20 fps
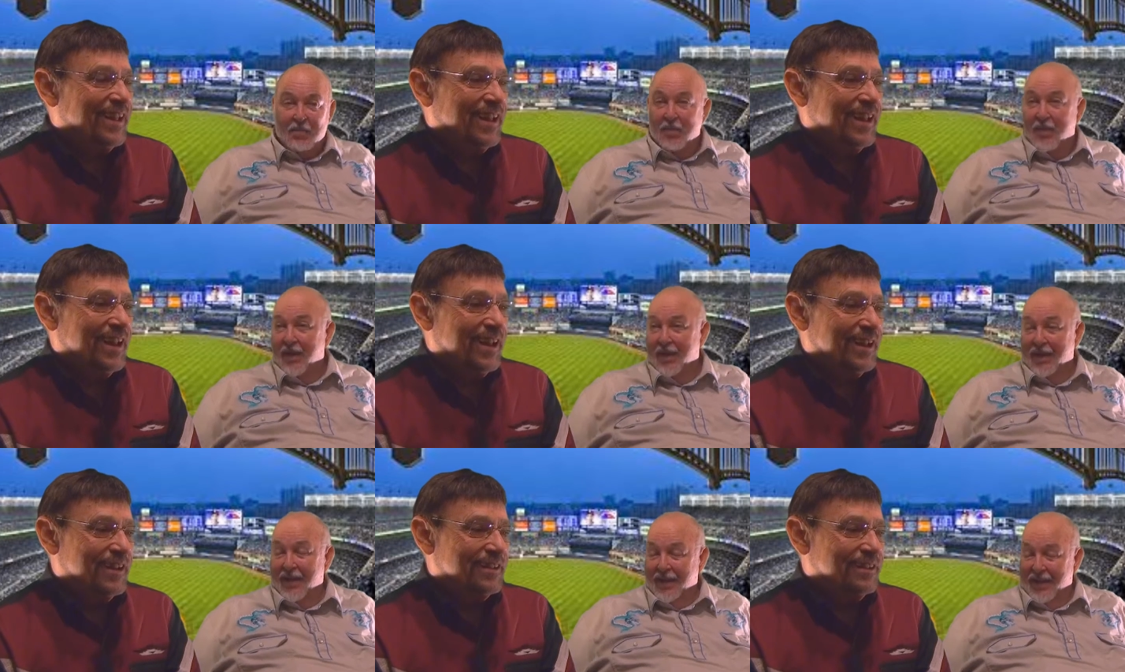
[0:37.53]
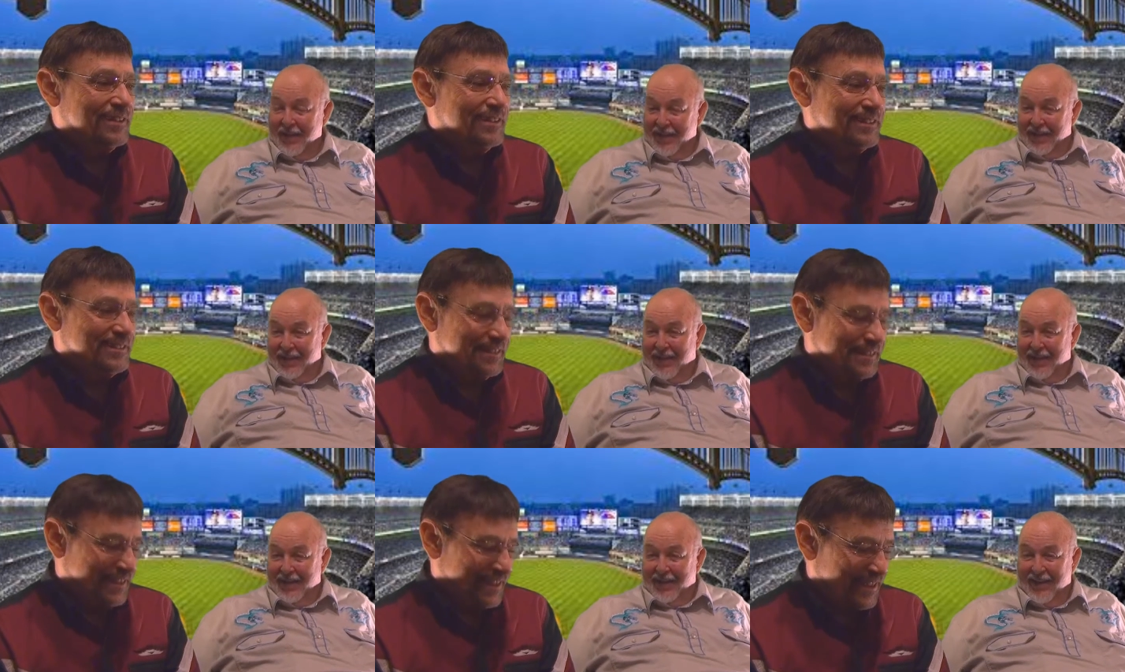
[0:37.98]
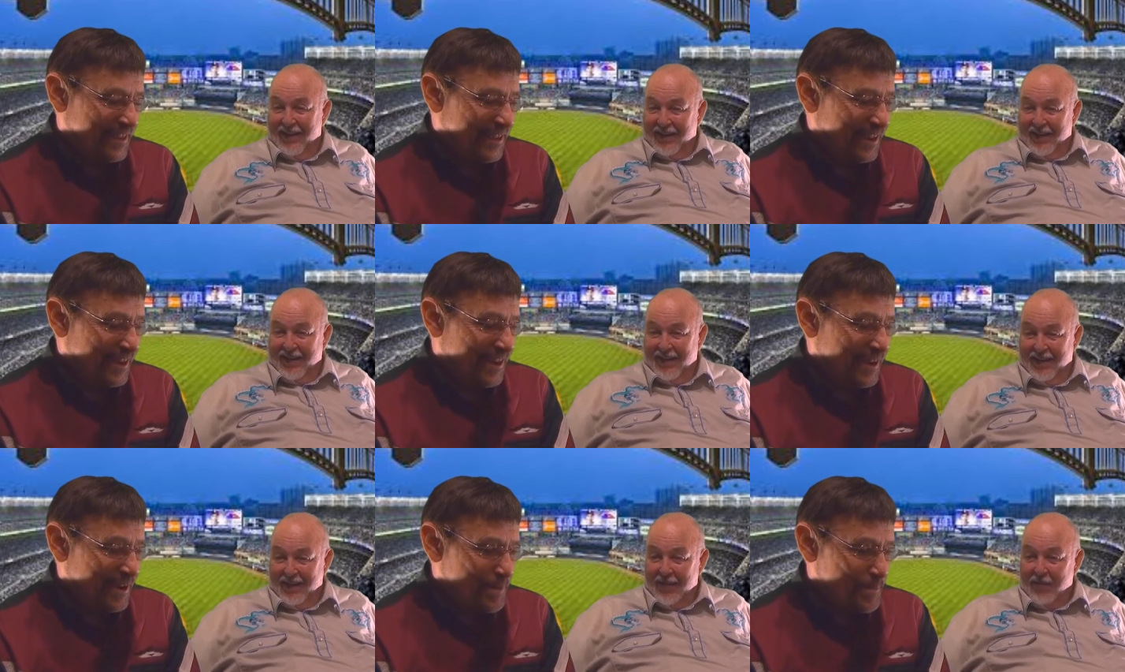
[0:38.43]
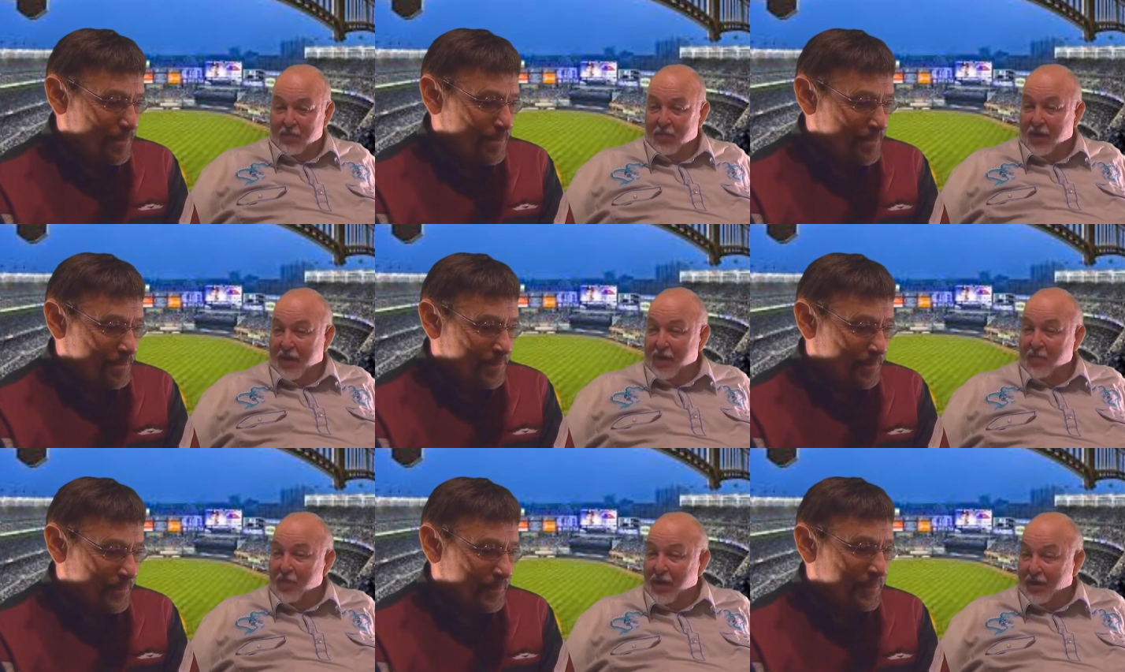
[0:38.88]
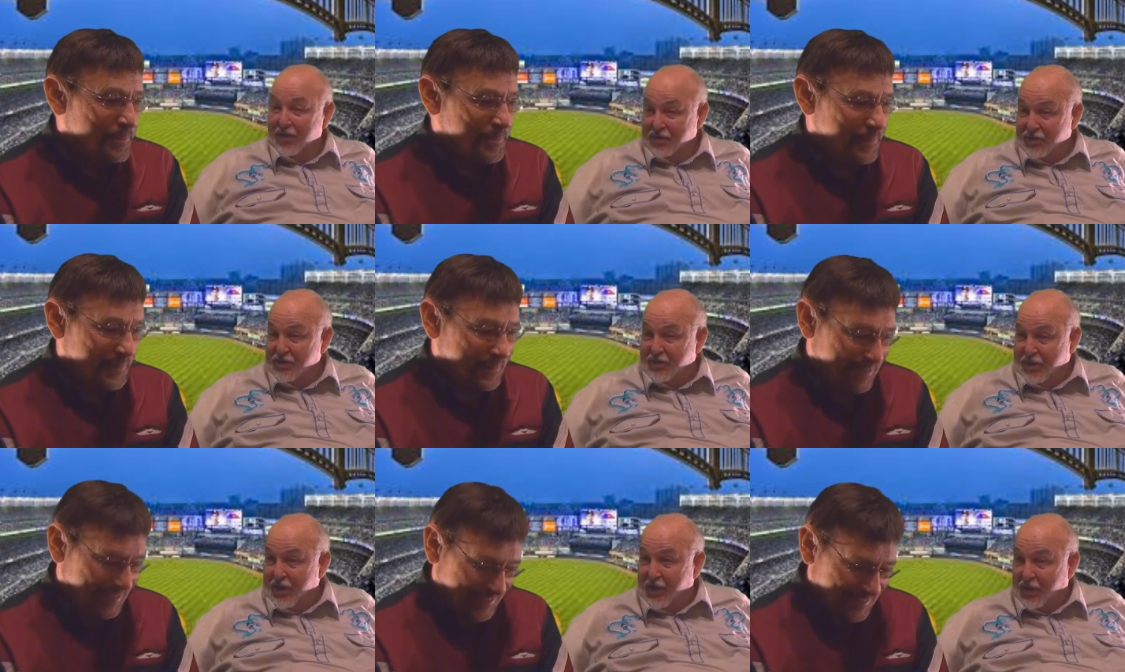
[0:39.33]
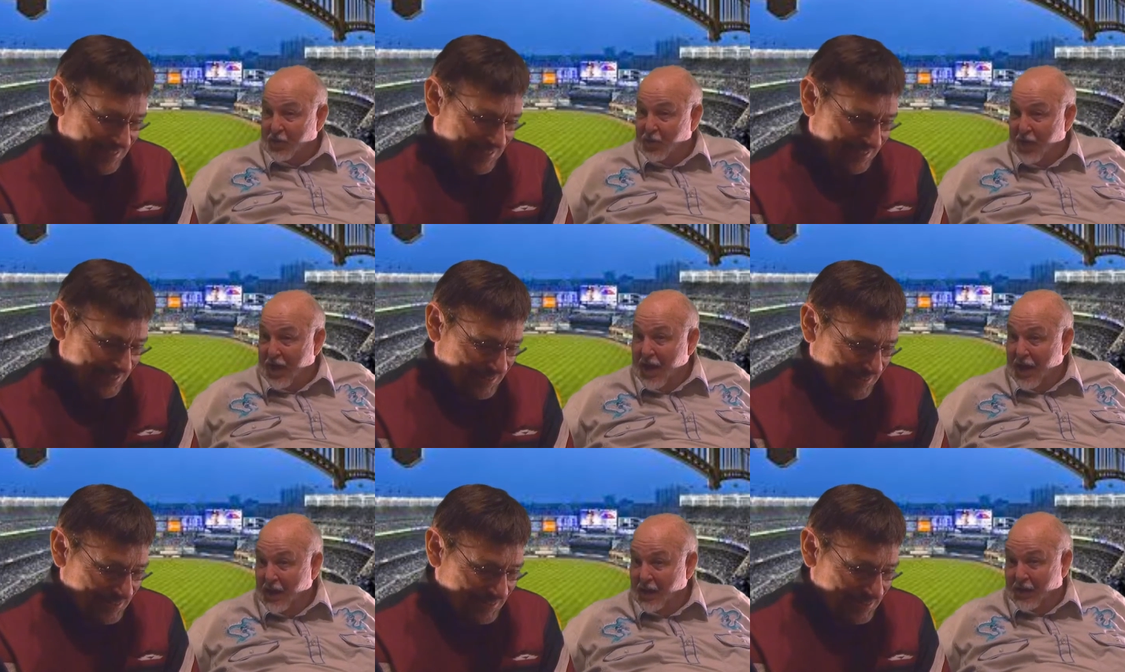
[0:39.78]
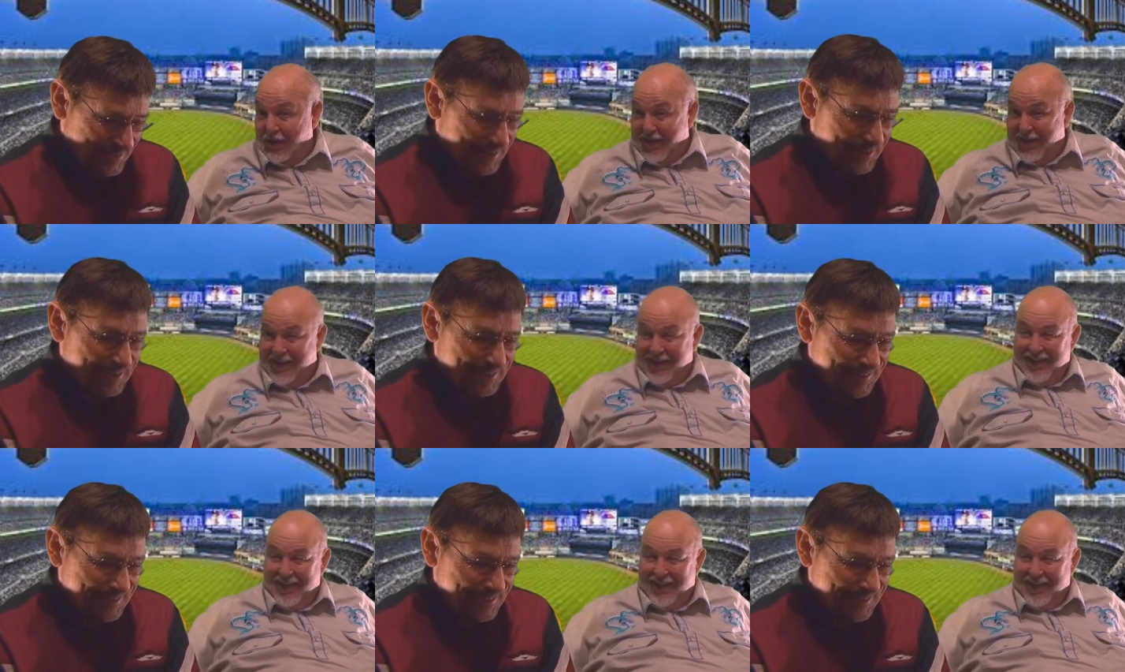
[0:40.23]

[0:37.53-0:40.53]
Speaker 1: Yeah. Um, Mickey Mouse is still around.